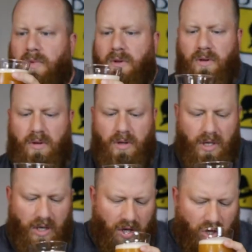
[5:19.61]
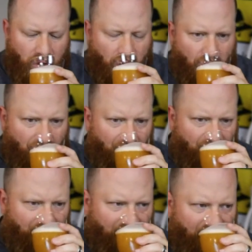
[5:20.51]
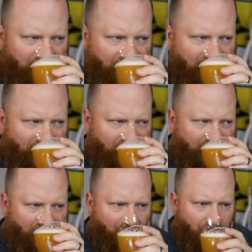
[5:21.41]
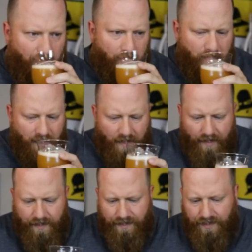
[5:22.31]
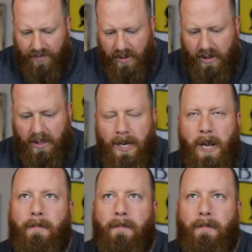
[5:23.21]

No one is speaking in this clip.